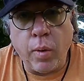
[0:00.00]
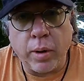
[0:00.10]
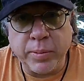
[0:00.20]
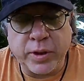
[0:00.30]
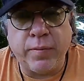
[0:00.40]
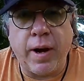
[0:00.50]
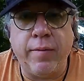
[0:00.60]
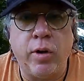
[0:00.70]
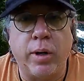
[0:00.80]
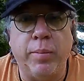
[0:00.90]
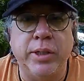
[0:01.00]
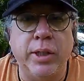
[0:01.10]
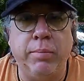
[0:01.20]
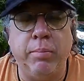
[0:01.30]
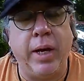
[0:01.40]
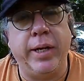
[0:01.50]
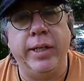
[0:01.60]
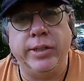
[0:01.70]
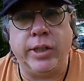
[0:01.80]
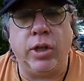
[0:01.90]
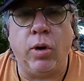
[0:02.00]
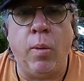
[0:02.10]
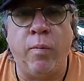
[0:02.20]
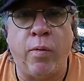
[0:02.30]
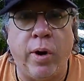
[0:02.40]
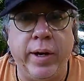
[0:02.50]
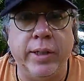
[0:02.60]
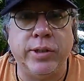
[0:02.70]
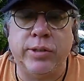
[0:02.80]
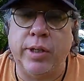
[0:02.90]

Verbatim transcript: Welcome to Survival on a Budget Made Easy, your home for hints,